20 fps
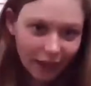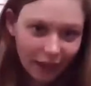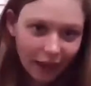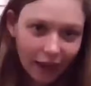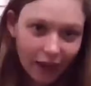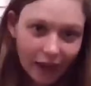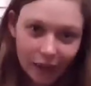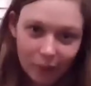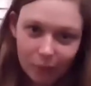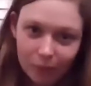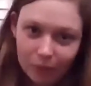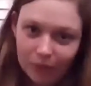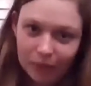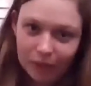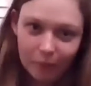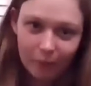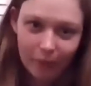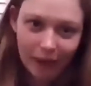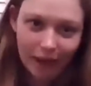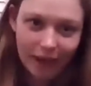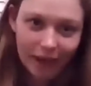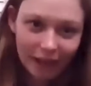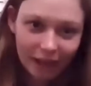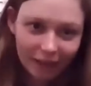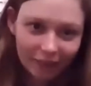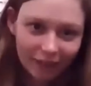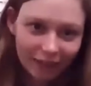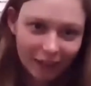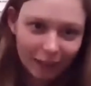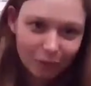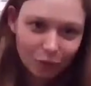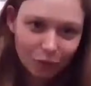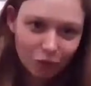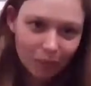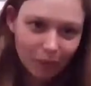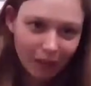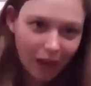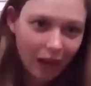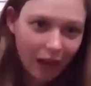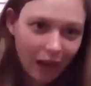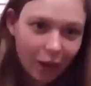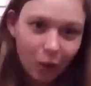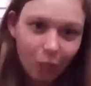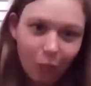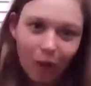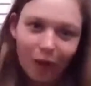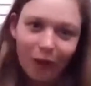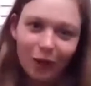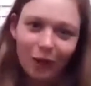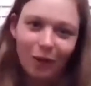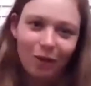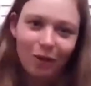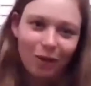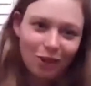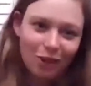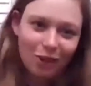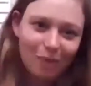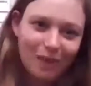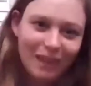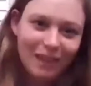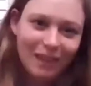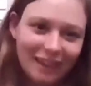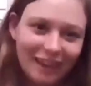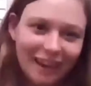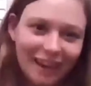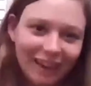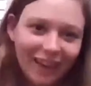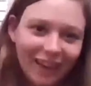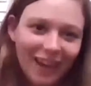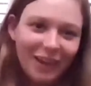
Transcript: And I completely panic. Like I'm screaming, I don't want to go to German jail.